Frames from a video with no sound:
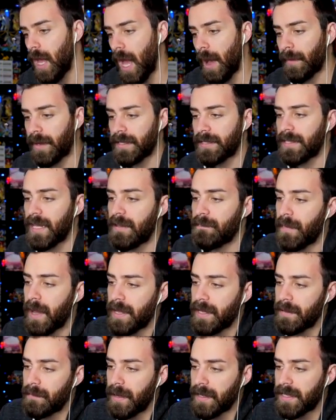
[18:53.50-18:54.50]
I'm going to save
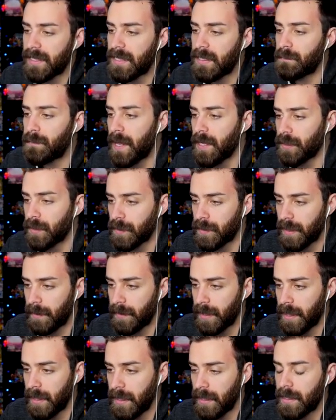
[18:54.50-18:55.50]
my, my special
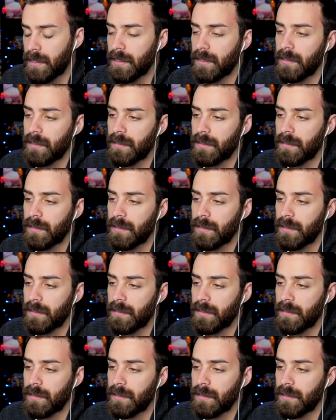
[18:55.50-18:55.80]
summoning